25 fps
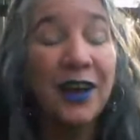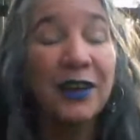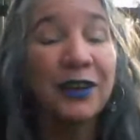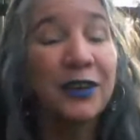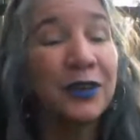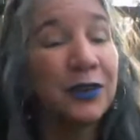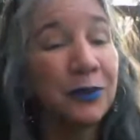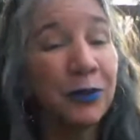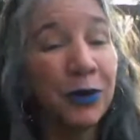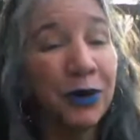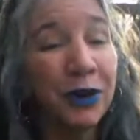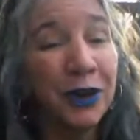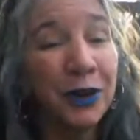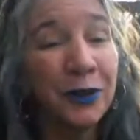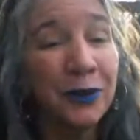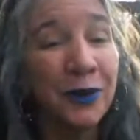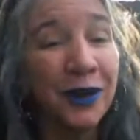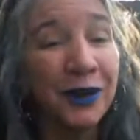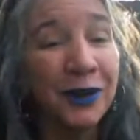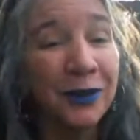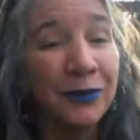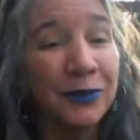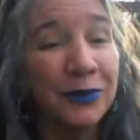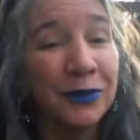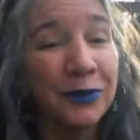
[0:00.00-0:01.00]
Good morning.
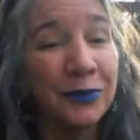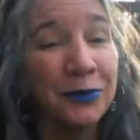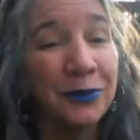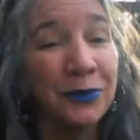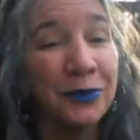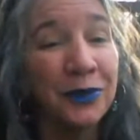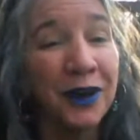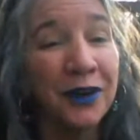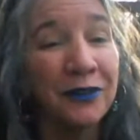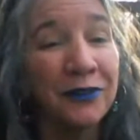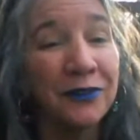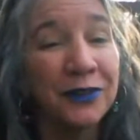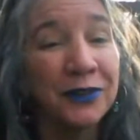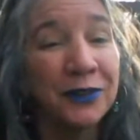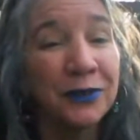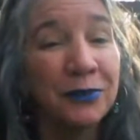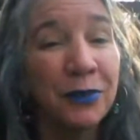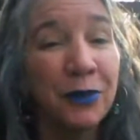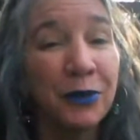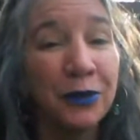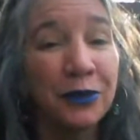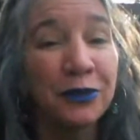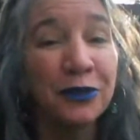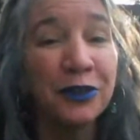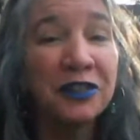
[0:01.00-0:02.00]
Welcome to Breakfast
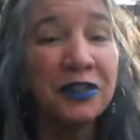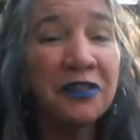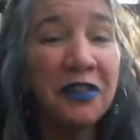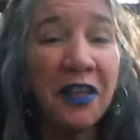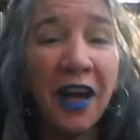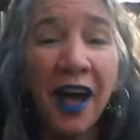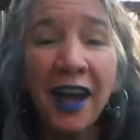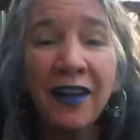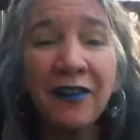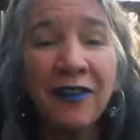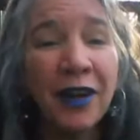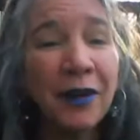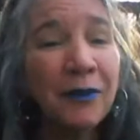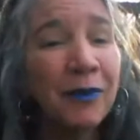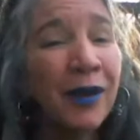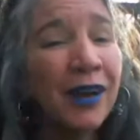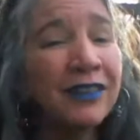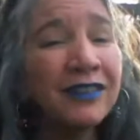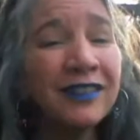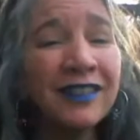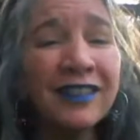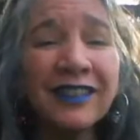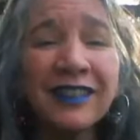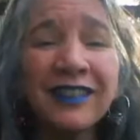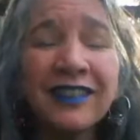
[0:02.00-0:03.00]
Poetry Live. I'm
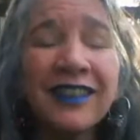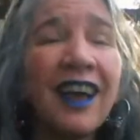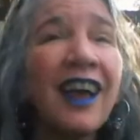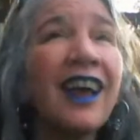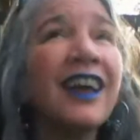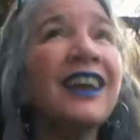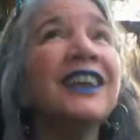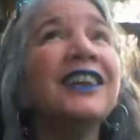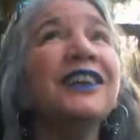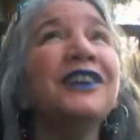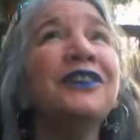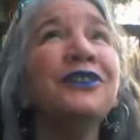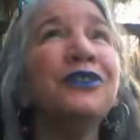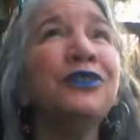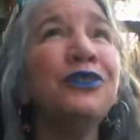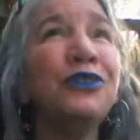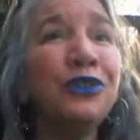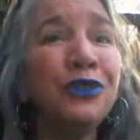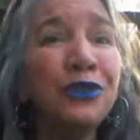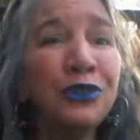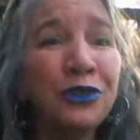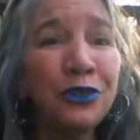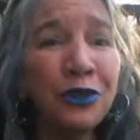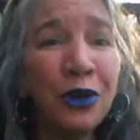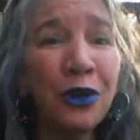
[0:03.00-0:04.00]
outside. It is
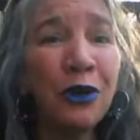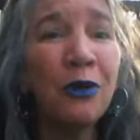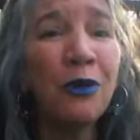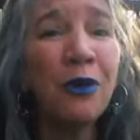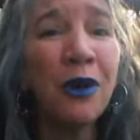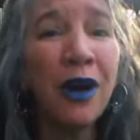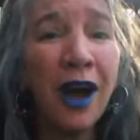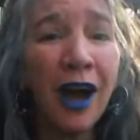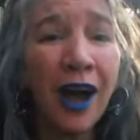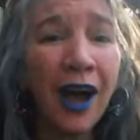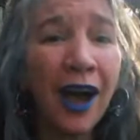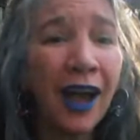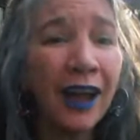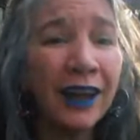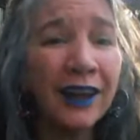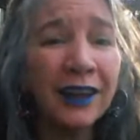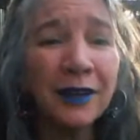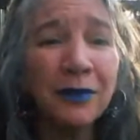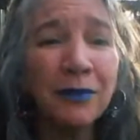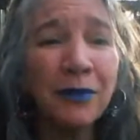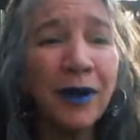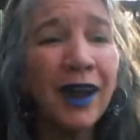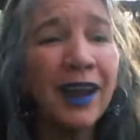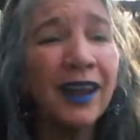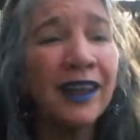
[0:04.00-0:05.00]
so hot in
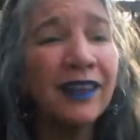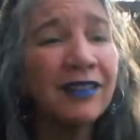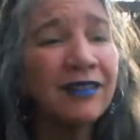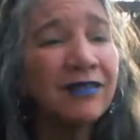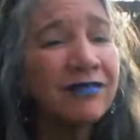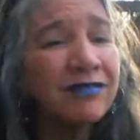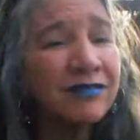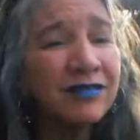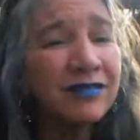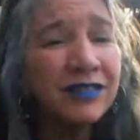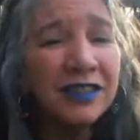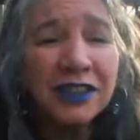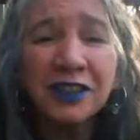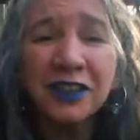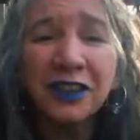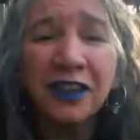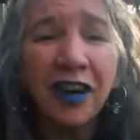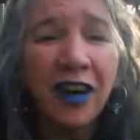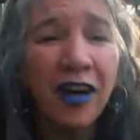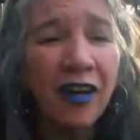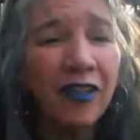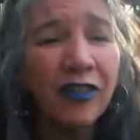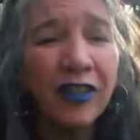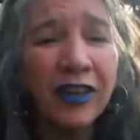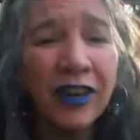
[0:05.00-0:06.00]
my little
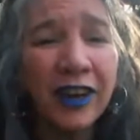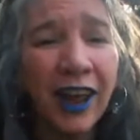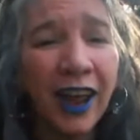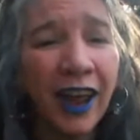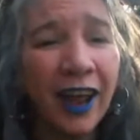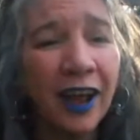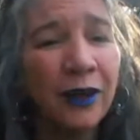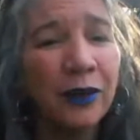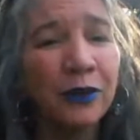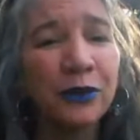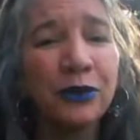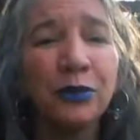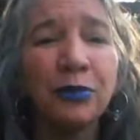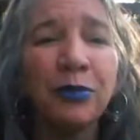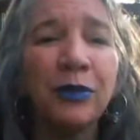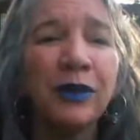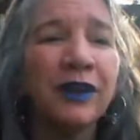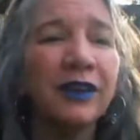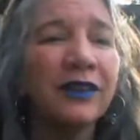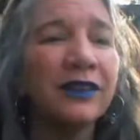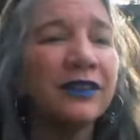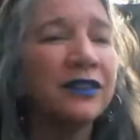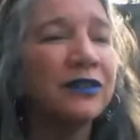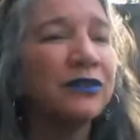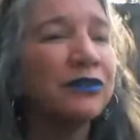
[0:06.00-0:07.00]
oven house
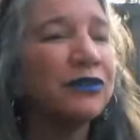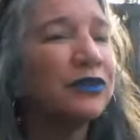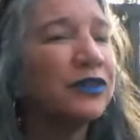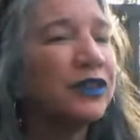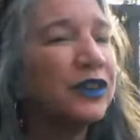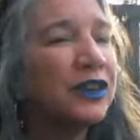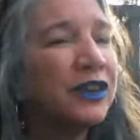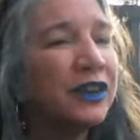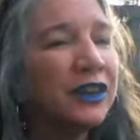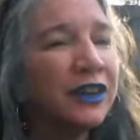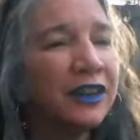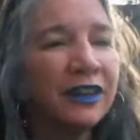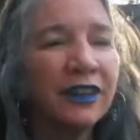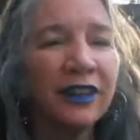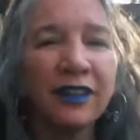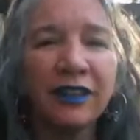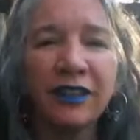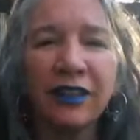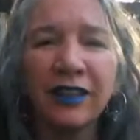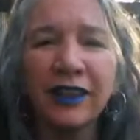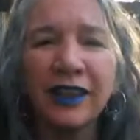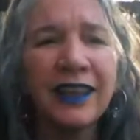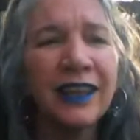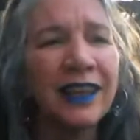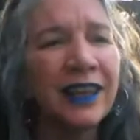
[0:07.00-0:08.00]
because of
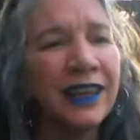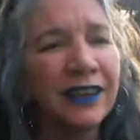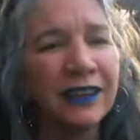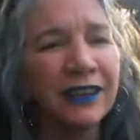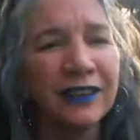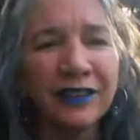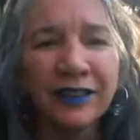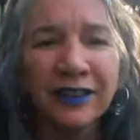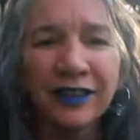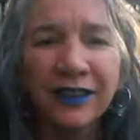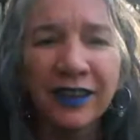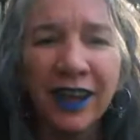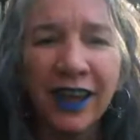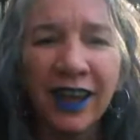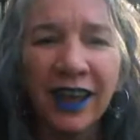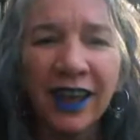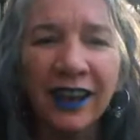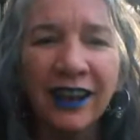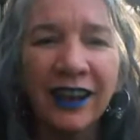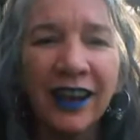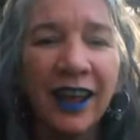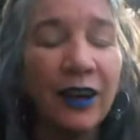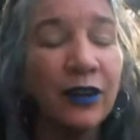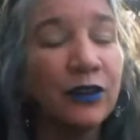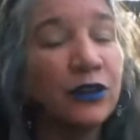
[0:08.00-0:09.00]
the heat.
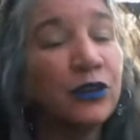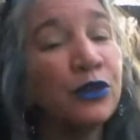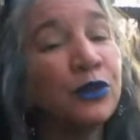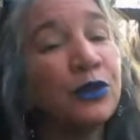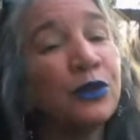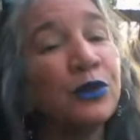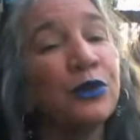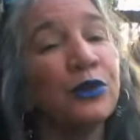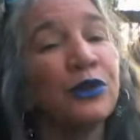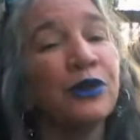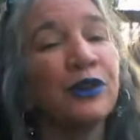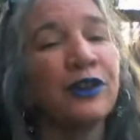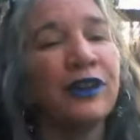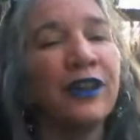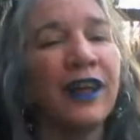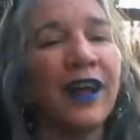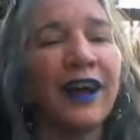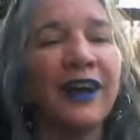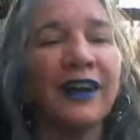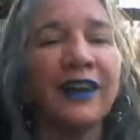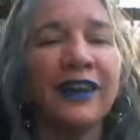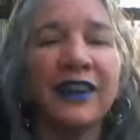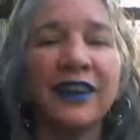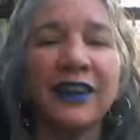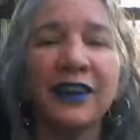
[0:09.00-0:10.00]
And now it's cool
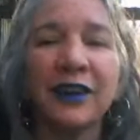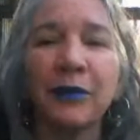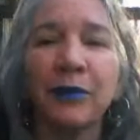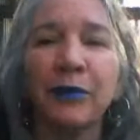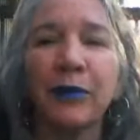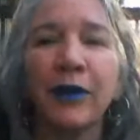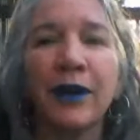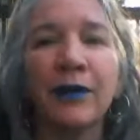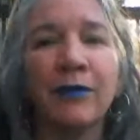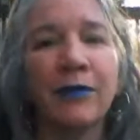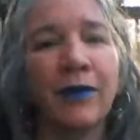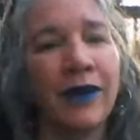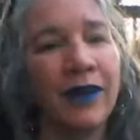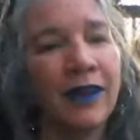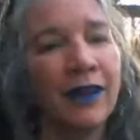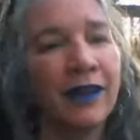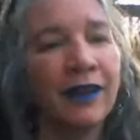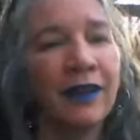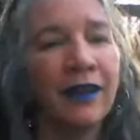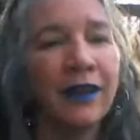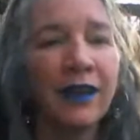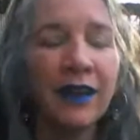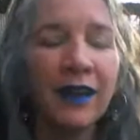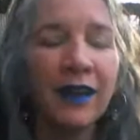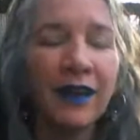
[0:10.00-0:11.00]
out here, but my
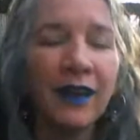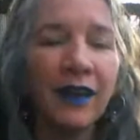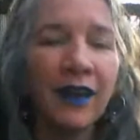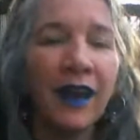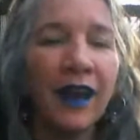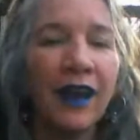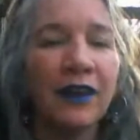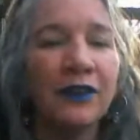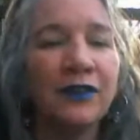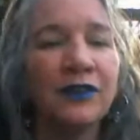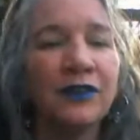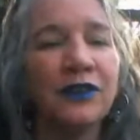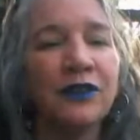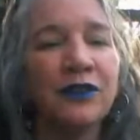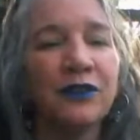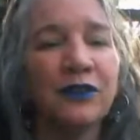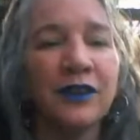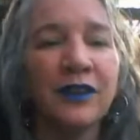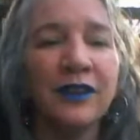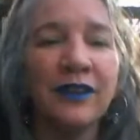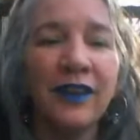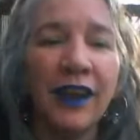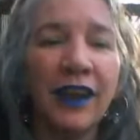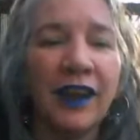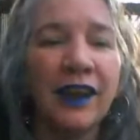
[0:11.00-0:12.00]
house is
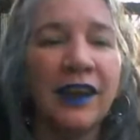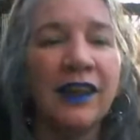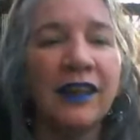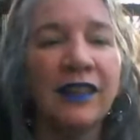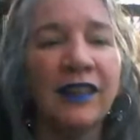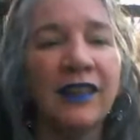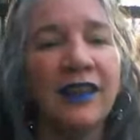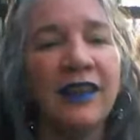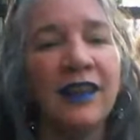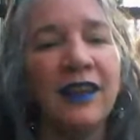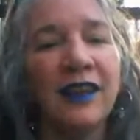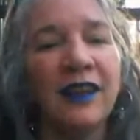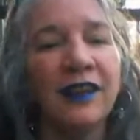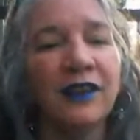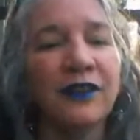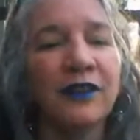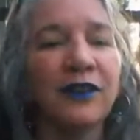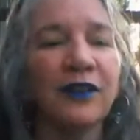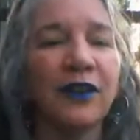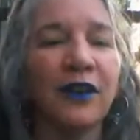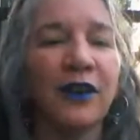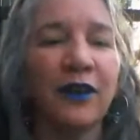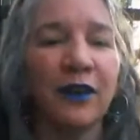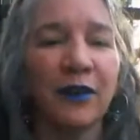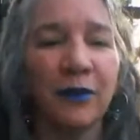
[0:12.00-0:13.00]
retaining the heat.
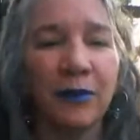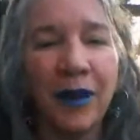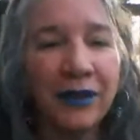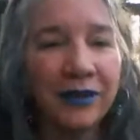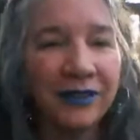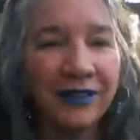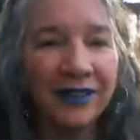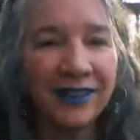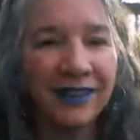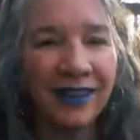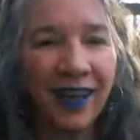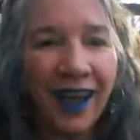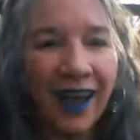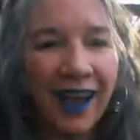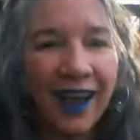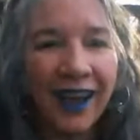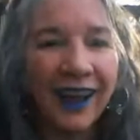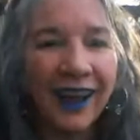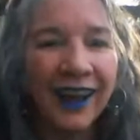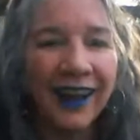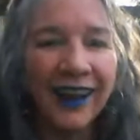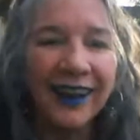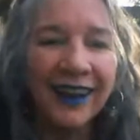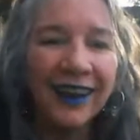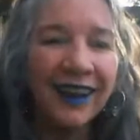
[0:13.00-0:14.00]
So I'm
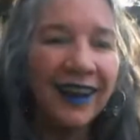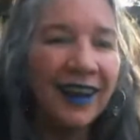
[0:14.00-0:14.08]
outside.